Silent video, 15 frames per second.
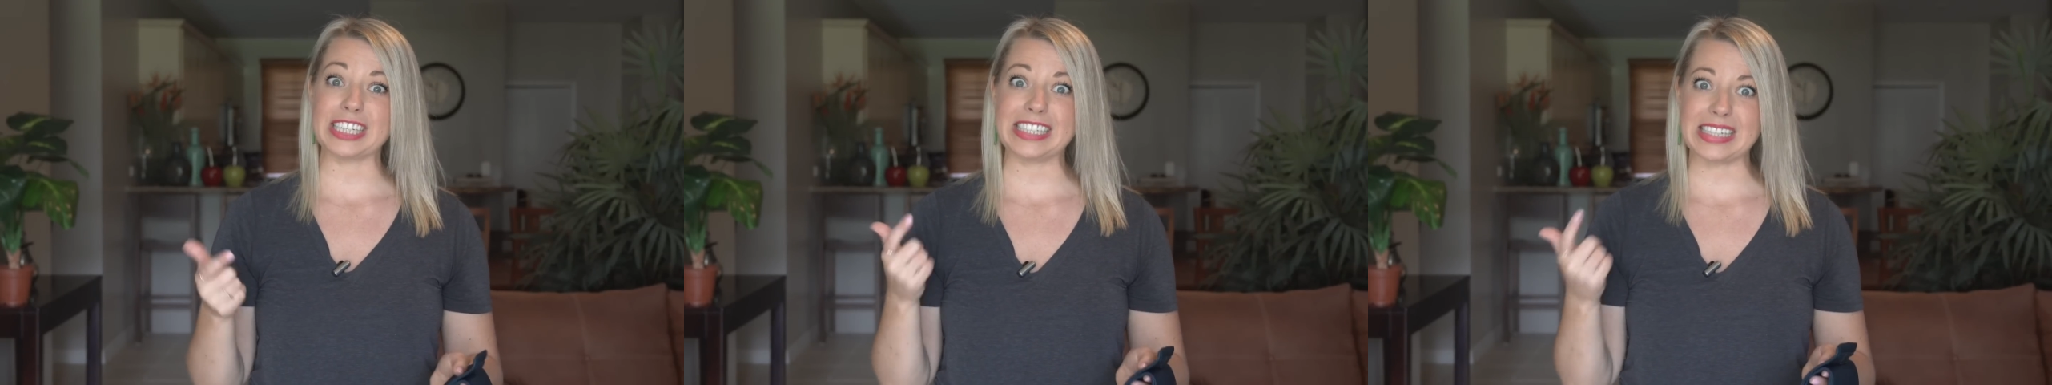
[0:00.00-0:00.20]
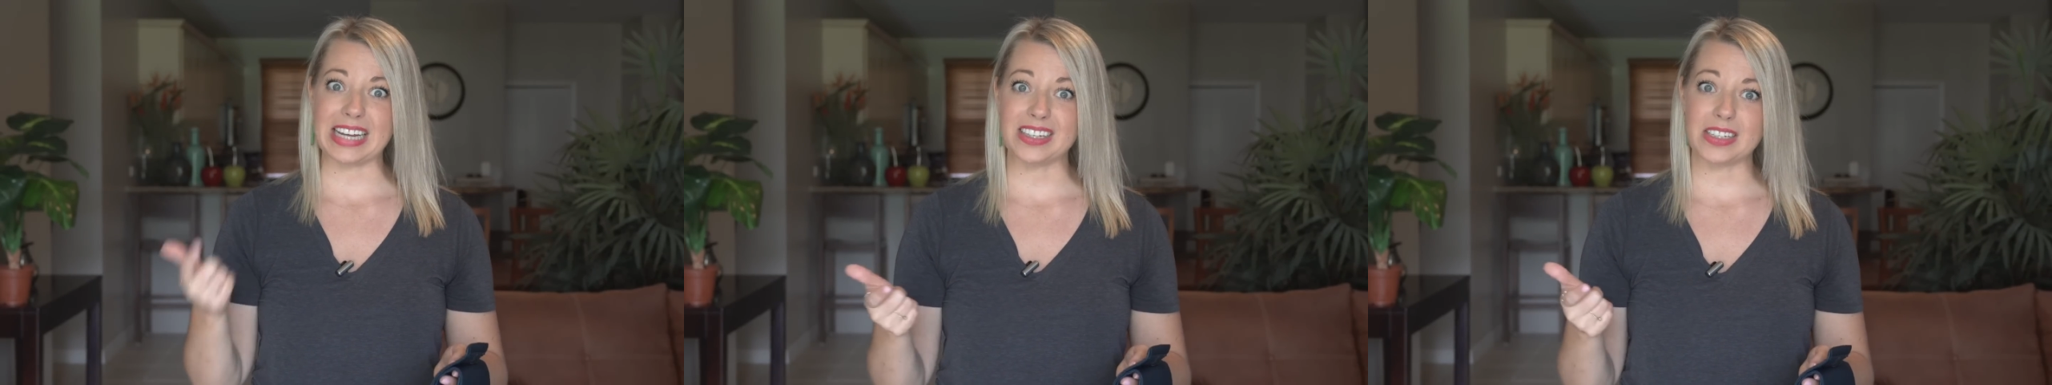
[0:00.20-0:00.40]

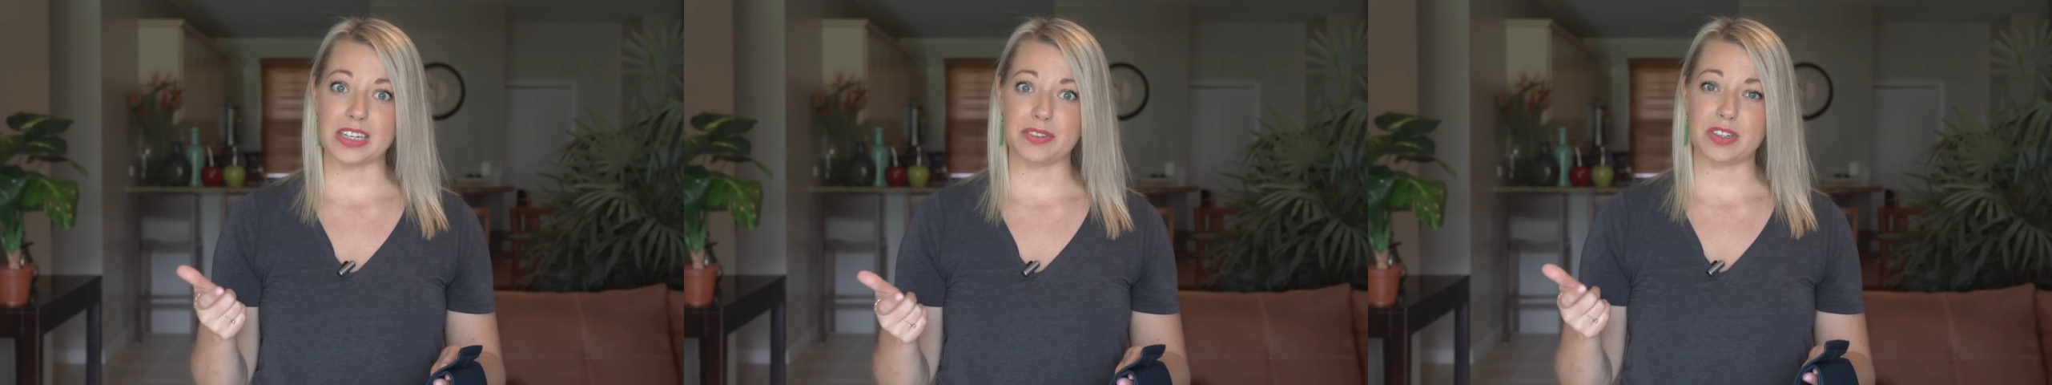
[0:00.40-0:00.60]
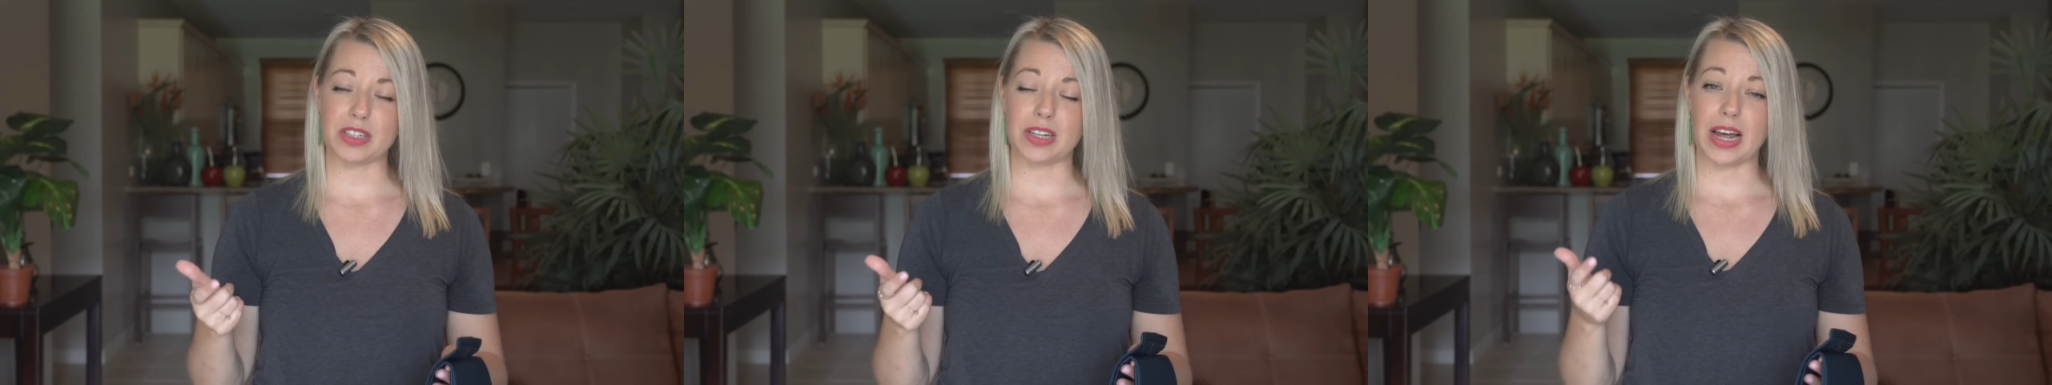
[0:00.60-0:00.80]

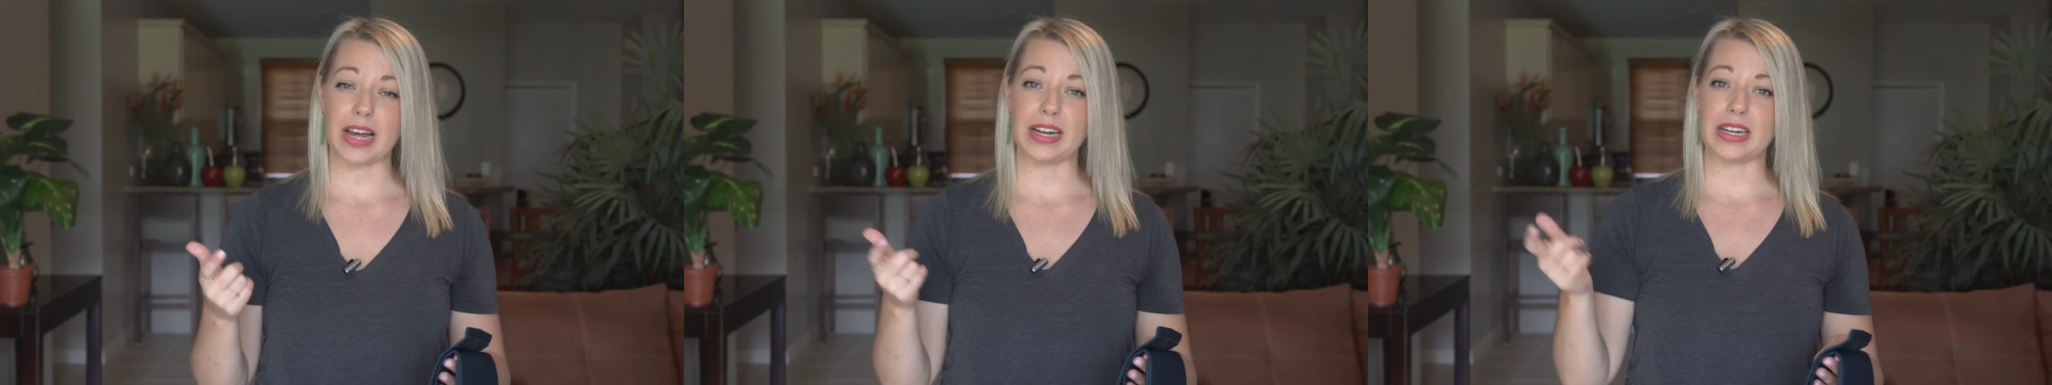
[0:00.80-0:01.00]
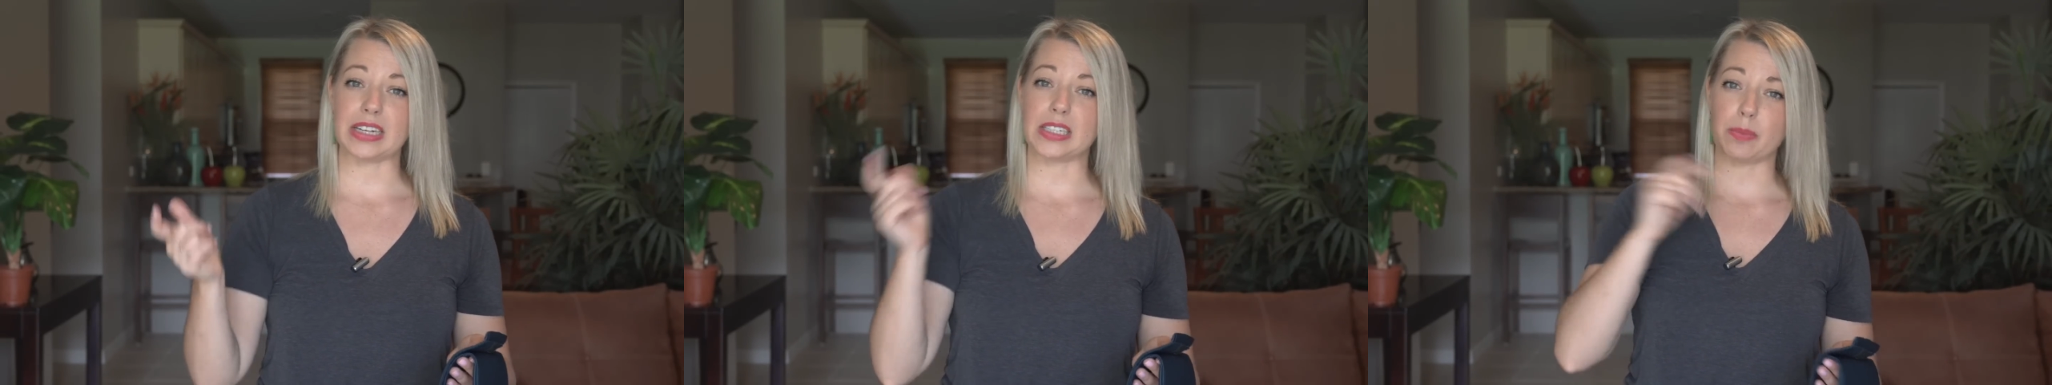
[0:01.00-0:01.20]
sensitive to
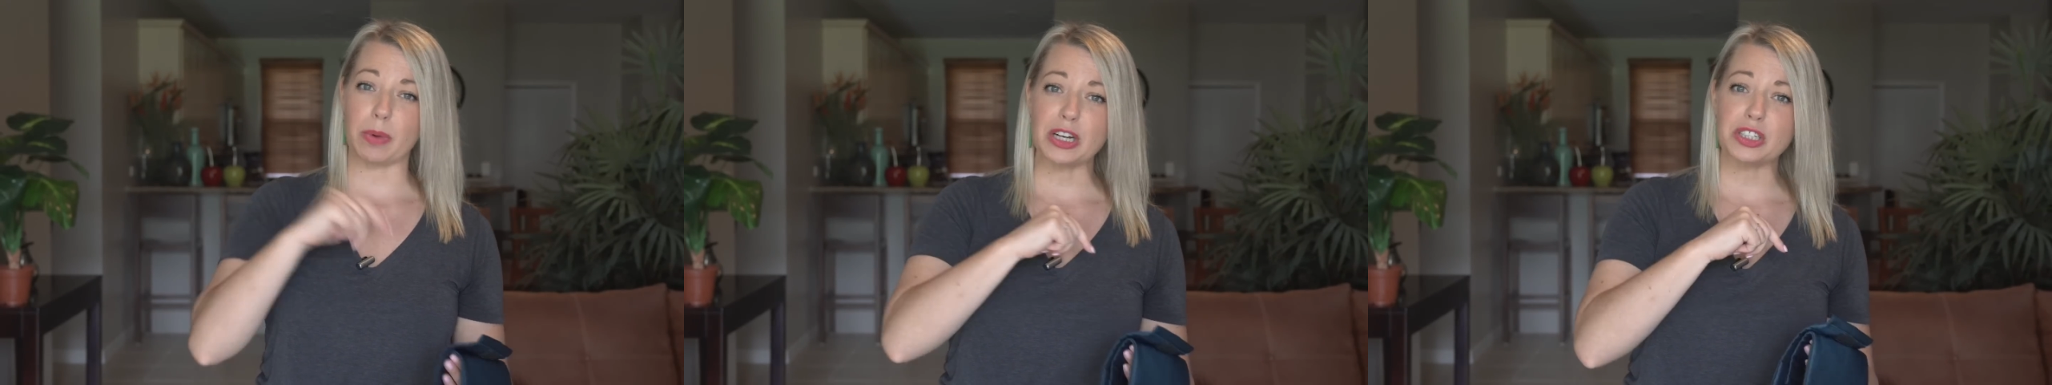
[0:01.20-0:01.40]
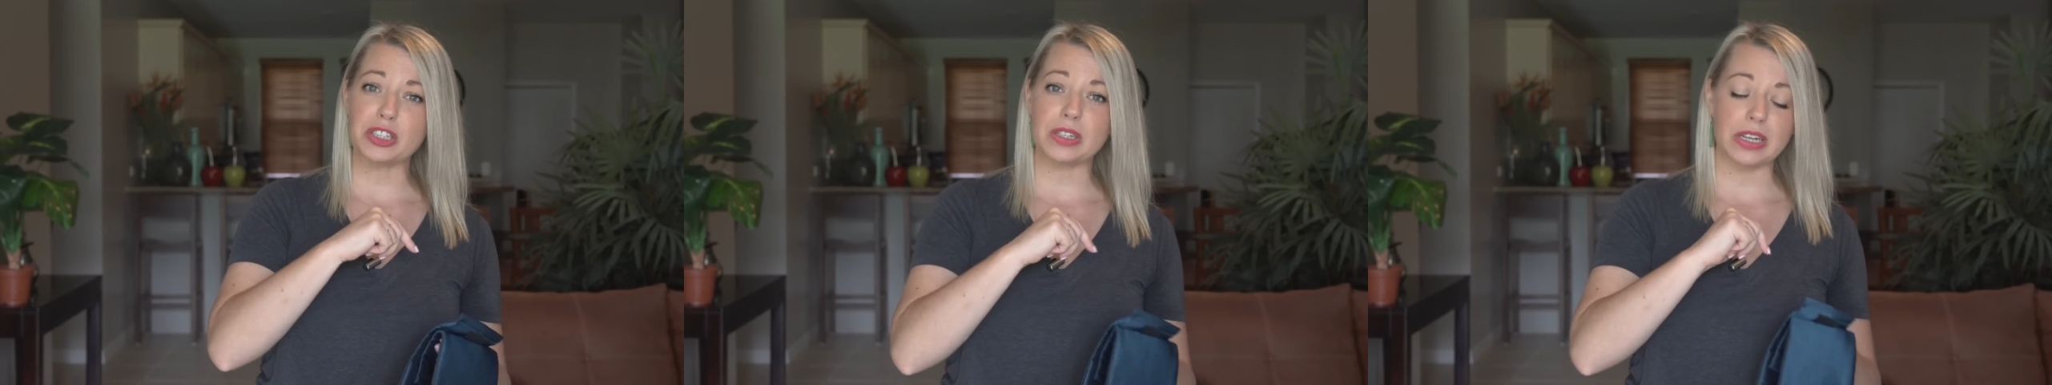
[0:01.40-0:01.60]
light,
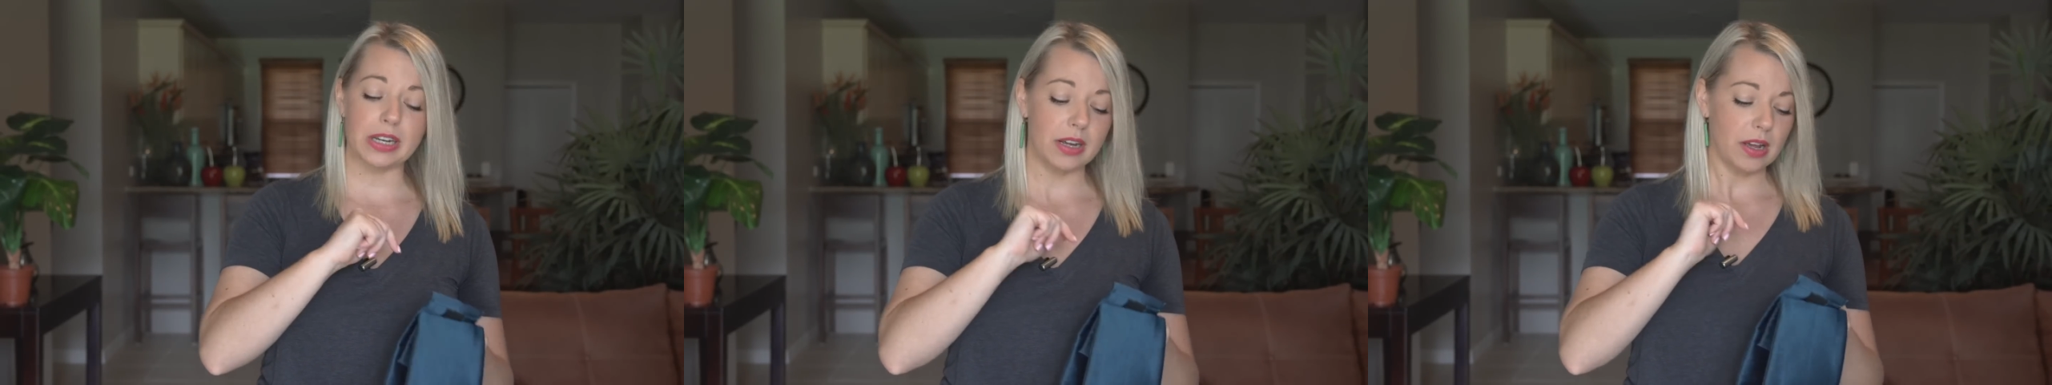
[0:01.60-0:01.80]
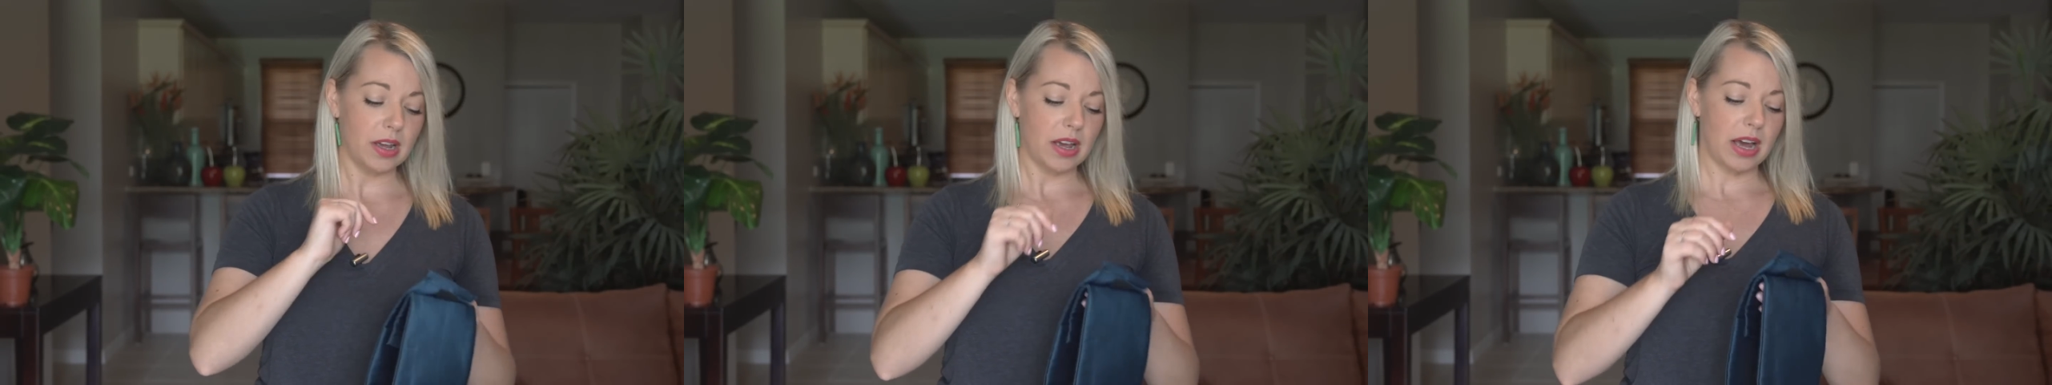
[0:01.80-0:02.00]
especially,